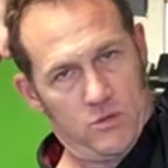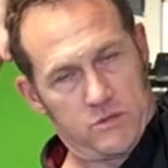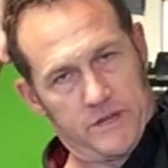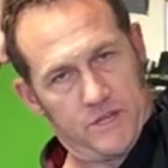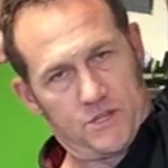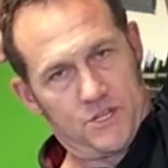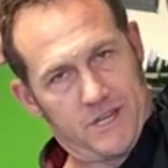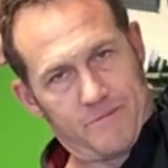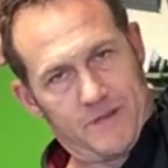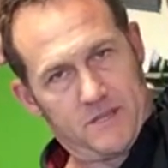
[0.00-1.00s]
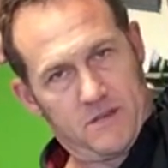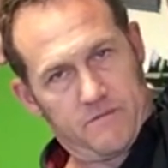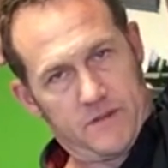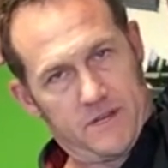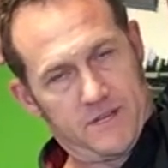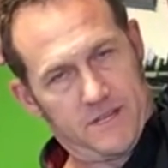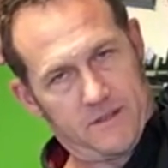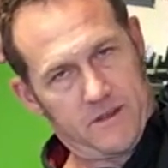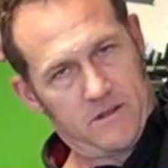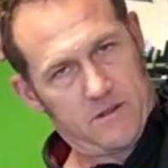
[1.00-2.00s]
So I just checked myself, I need to get
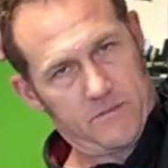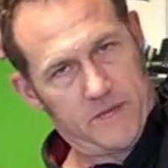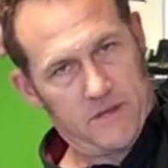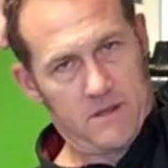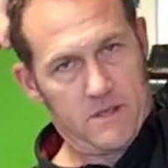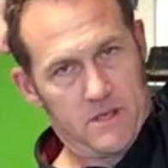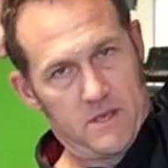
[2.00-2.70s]
there a little bit.